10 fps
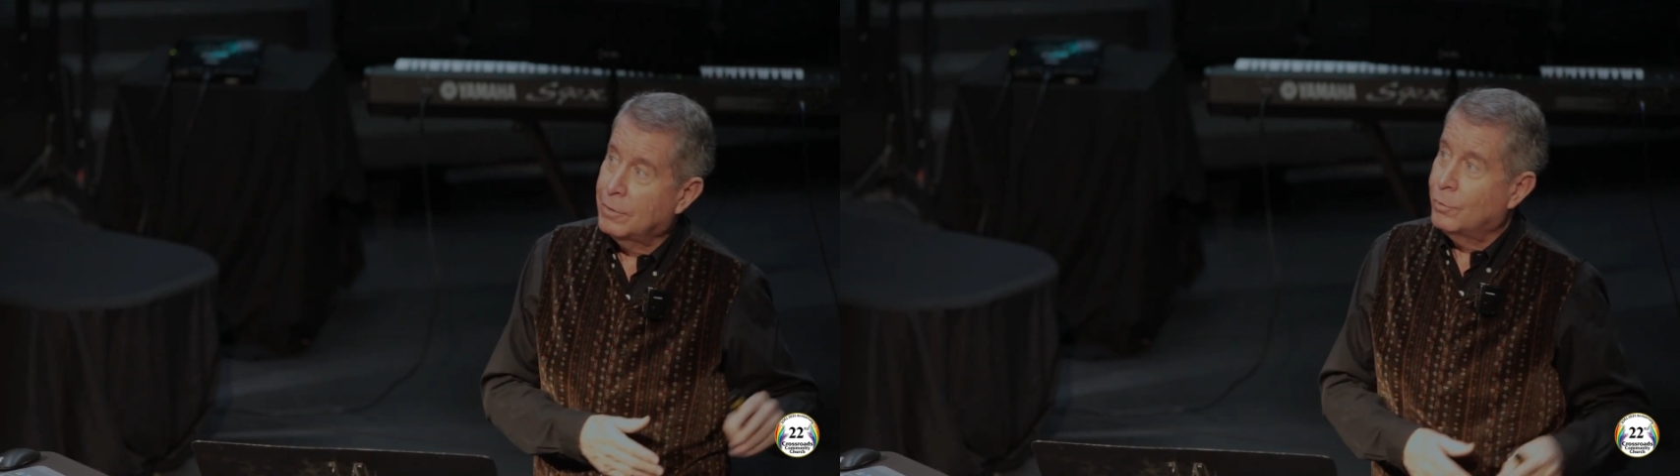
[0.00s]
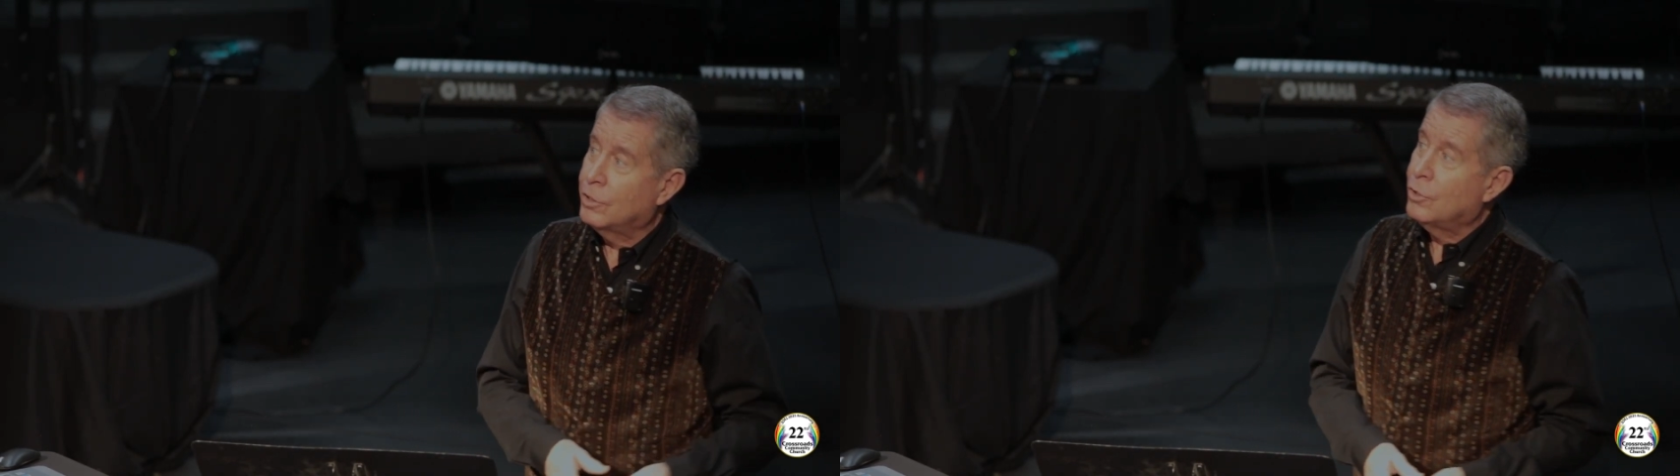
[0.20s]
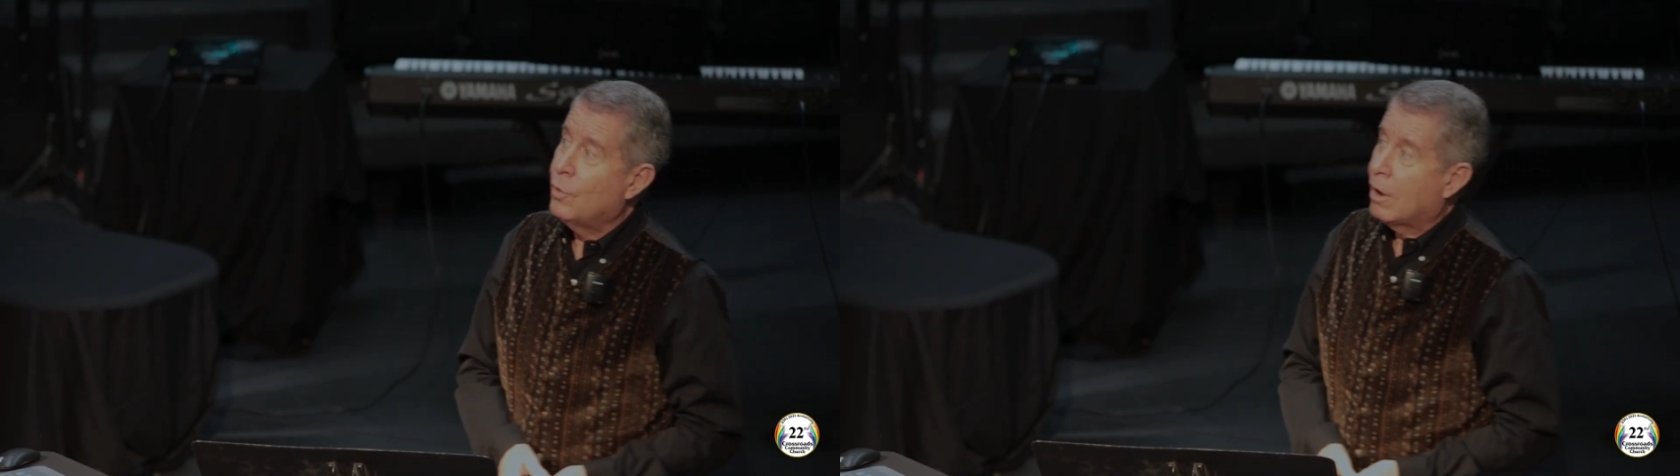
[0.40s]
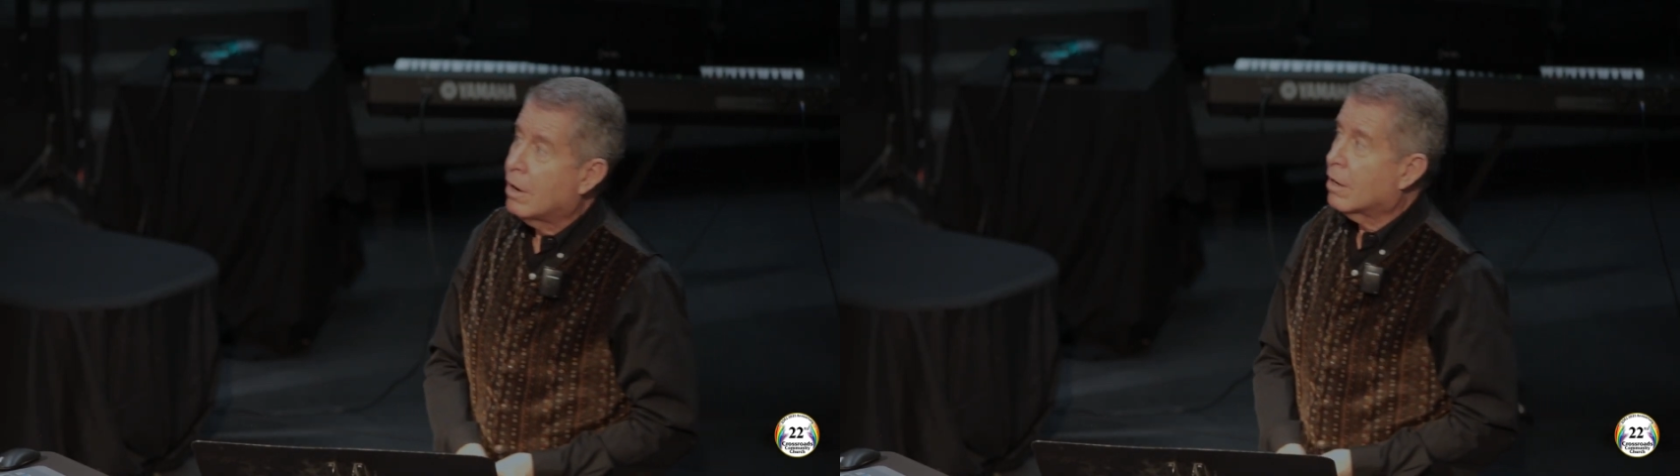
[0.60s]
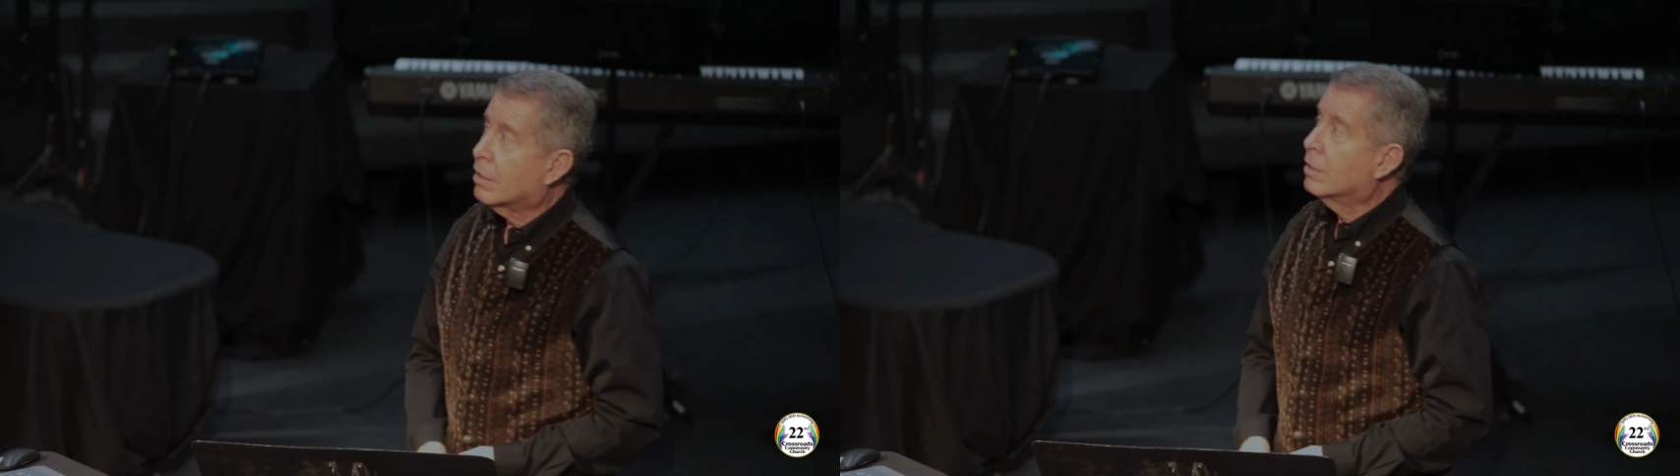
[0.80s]
And when you
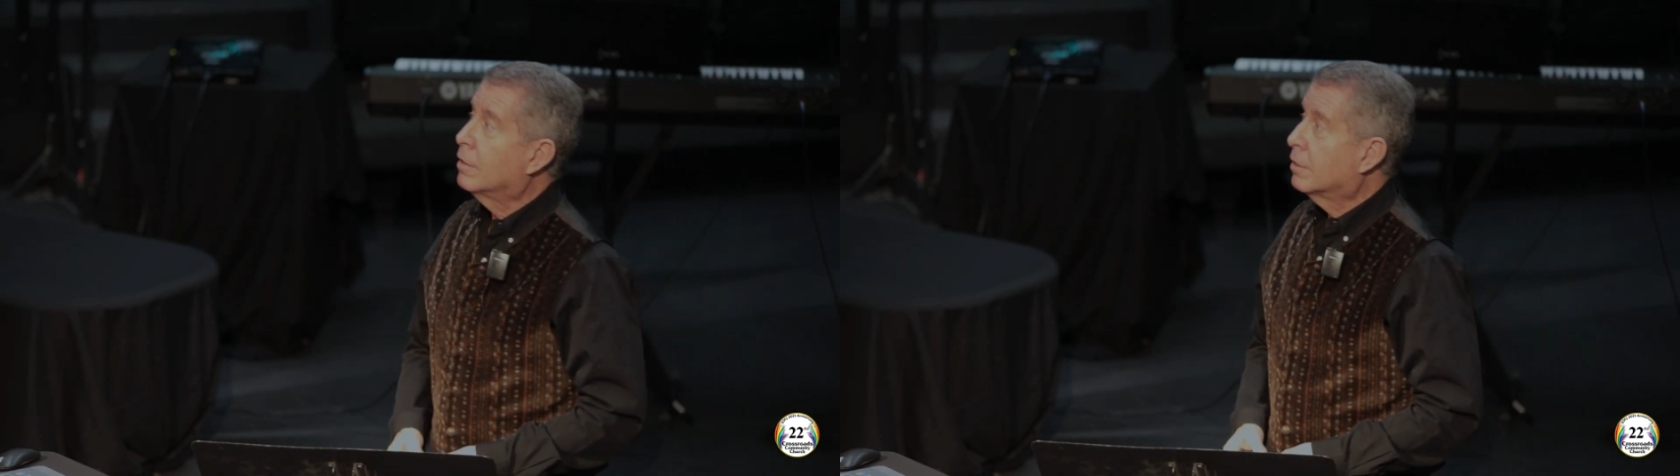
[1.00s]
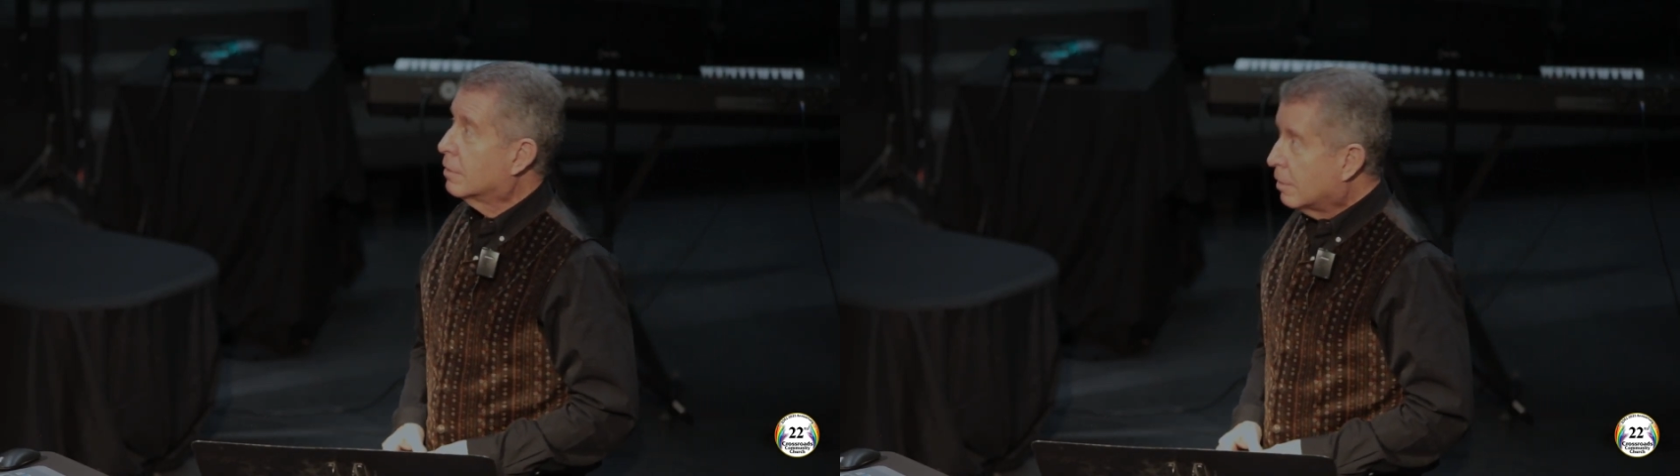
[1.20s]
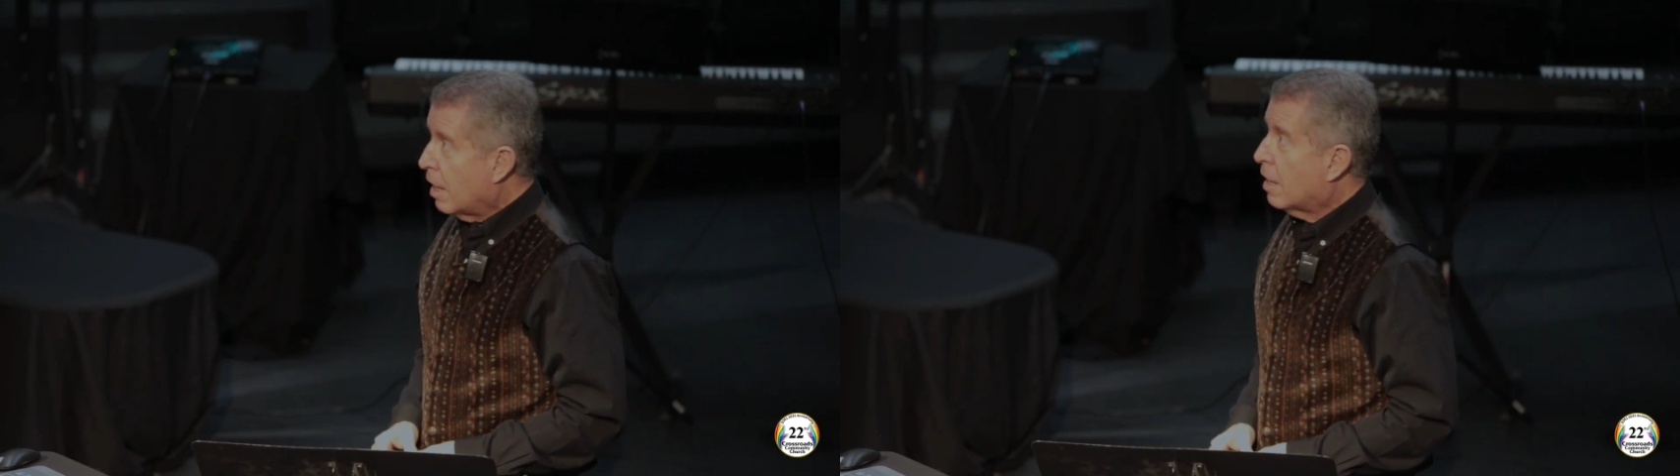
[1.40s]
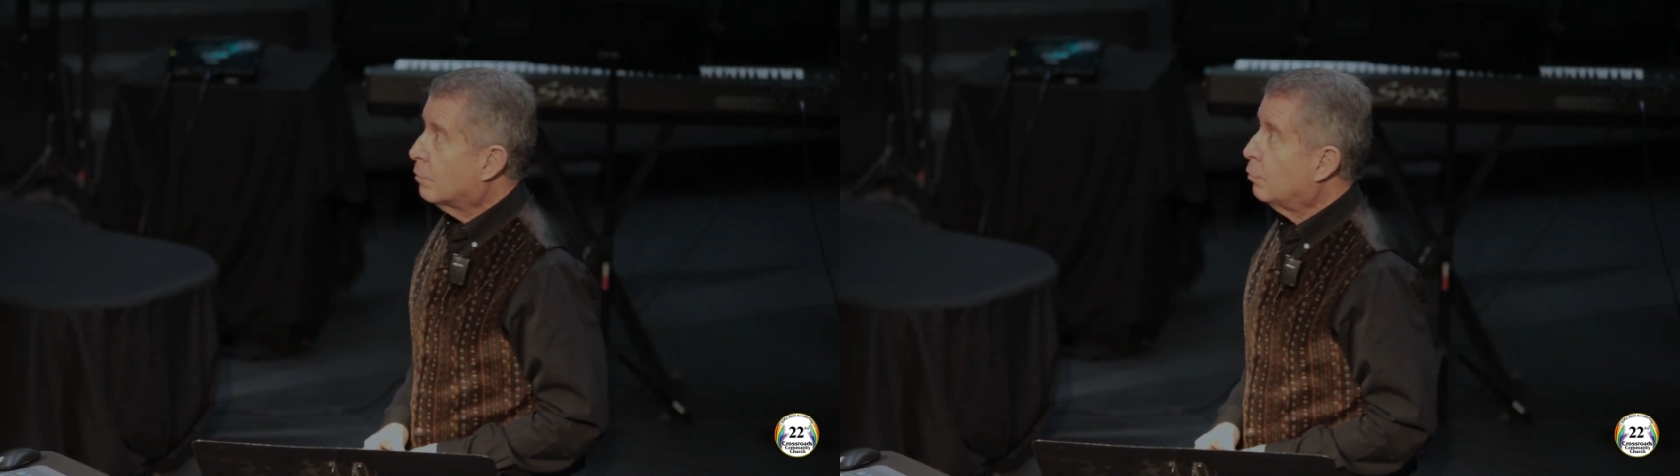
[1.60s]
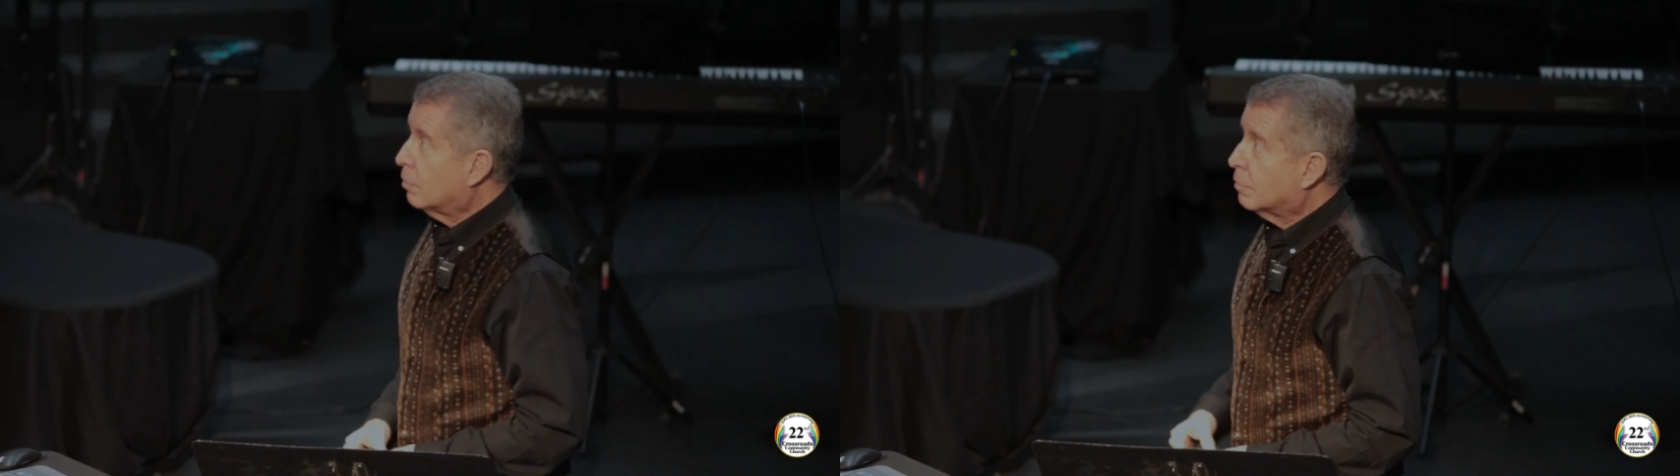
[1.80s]
are,
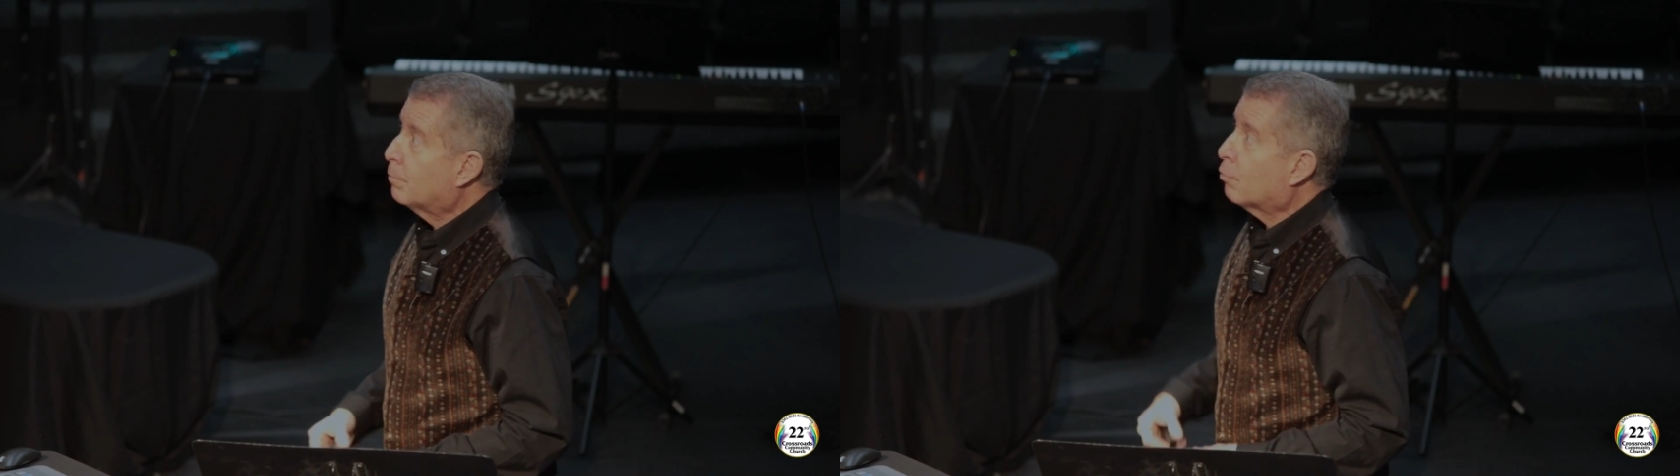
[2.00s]
God will